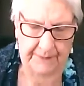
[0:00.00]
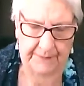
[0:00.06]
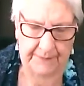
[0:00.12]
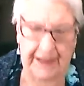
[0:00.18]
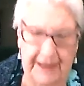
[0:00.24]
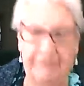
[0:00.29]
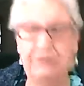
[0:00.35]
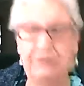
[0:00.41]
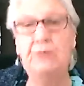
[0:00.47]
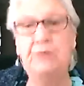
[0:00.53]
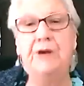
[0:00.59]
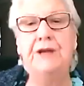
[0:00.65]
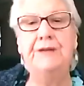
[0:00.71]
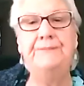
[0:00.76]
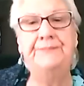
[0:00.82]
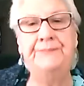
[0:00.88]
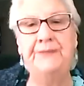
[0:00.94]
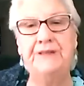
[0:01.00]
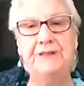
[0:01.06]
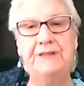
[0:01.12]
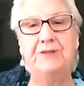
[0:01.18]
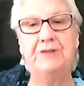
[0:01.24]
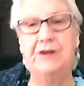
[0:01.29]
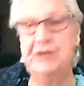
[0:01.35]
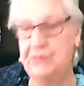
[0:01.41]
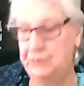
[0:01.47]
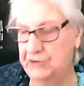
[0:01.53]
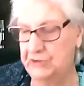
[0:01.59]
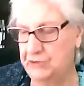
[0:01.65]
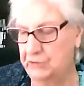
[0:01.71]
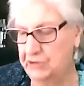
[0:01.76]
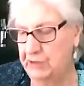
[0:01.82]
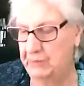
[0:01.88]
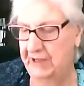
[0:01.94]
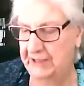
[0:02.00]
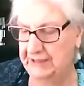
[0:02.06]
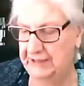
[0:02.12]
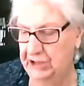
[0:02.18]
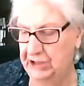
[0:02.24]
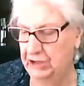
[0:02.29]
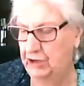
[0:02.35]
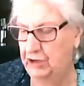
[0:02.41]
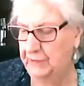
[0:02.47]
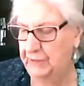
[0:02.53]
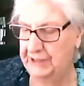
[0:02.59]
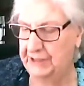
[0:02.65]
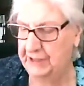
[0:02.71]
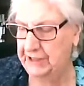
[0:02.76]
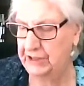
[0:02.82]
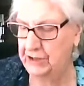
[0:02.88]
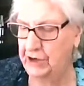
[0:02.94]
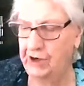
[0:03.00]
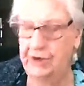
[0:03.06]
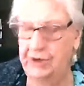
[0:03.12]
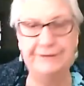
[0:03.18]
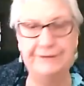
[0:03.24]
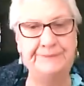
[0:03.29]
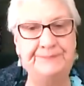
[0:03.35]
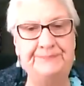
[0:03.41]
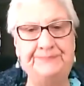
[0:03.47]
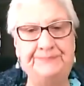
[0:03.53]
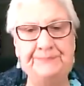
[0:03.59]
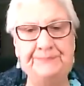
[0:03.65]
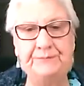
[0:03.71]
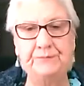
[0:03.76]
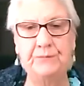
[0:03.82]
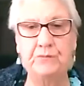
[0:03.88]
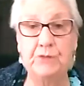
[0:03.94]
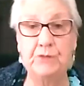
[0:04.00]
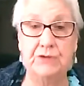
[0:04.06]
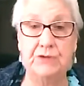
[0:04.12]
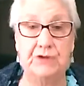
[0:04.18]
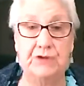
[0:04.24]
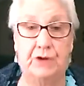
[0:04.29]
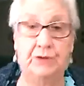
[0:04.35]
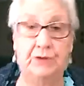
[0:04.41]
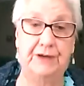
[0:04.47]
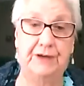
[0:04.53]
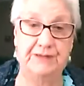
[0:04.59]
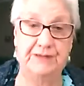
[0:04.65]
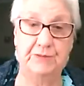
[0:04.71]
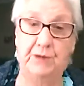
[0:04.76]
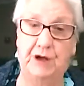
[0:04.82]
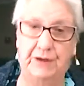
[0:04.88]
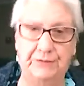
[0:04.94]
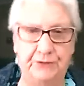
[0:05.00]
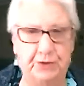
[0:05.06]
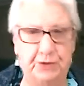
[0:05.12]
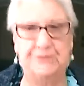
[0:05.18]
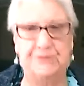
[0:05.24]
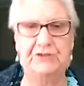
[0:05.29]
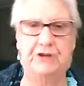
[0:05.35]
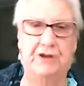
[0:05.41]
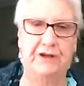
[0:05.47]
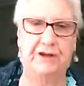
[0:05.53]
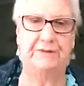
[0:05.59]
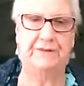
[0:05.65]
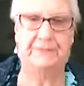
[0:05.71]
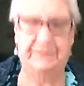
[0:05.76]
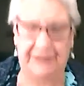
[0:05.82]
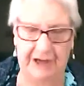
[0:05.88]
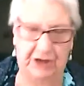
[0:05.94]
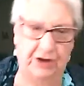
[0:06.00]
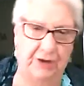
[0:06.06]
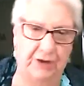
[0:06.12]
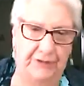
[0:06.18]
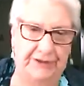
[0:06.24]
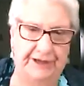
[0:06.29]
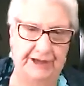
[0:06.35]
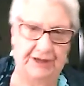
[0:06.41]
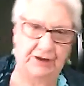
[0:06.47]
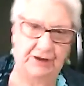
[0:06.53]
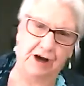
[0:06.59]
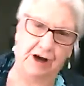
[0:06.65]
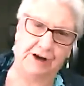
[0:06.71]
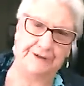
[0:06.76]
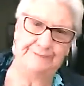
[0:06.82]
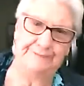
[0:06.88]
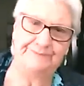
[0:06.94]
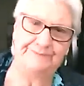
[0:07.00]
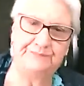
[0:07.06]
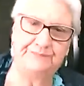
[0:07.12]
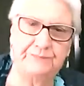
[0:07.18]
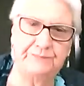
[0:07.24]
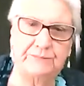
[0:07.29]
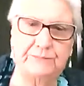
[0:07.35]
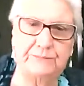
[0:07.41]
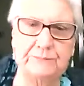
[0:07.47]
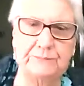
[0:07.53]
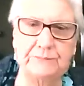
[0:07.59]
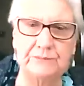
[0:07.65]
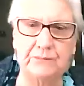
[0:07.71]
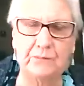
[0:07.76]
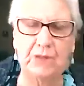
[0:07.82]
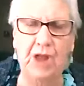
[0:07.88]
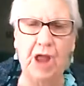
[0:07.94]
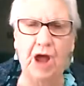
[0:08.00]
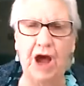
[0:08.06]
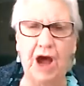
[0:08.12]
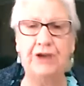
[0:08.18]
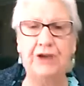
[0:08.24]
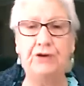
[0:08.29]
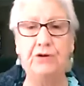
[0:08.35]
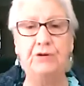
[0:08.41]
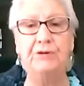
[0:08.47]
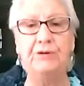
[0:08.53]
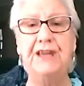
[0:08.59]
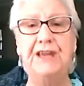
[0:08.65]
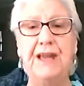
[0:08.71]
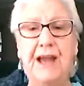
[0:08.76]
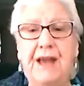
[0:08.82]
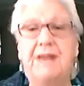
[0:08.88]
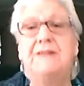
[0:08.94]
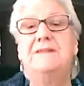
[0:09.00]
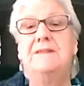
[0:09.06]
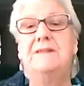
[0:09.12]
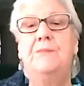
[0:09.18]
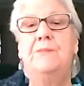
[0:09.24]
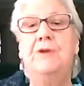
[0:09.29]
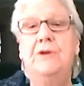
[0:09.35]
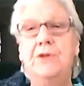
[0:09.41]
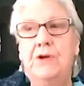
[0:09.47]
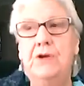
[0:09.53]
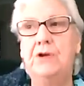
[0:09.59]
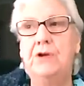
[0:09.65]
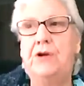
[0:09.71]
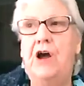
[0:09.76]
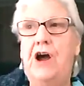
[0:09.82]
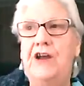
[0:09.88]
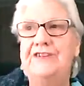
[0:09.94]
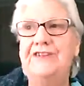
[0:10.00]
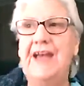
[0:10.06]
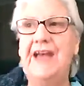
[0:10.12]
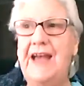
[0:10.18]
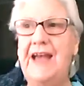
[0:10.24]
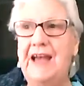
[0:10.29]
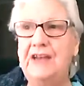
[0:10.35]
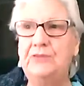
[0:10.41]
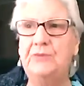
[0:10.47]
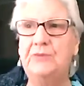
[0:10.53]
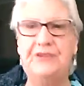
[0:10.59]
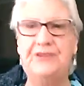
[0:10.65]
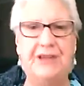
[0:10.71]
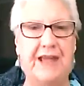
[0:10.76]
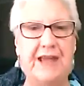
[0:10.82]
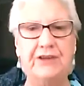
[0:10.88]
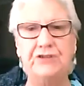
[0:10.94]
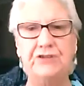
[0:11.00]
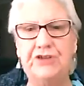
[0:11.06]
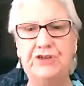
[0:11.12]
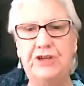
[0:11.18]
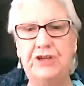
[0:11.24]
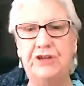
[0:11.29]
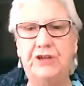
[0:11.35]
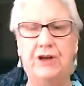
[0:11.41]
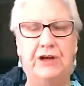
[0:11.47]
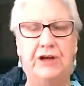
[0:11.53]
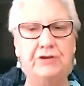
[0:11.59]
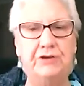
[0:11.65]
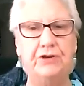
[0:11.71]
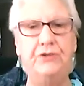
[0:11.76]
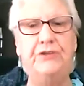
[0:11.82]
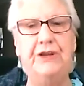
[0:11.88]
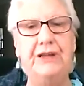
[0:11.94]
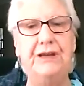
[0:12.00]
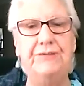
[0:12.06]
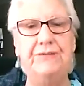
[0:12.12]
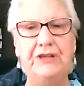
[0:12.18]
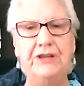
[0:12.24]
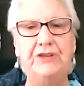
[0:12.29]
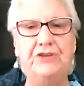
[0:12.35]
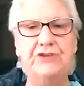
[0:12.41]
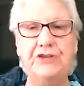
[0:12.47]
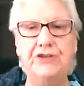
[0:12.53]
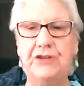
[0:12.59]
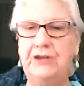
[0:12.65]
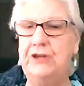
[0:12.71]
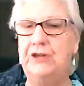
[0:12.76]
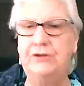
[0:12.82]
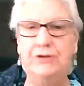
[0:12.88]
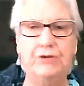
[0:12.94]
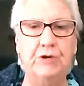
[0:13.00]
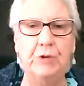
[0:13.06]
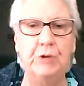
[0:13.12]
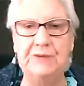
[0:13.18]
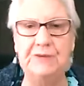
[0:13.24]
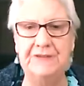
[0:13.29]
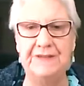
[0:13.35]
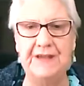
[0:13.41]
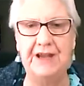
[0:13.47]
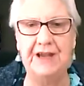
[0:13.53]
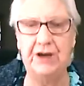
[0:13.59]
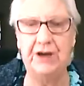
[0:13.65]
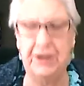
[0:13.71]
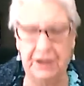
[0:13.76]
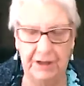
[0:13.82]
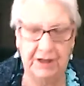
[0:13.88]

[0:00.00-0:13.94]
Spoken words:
Everyone at the time was talking about letting go and letting God. So Norma's got to let go and let God. I'd already had some contact with the energy. I knew the love energy. I knew it was there.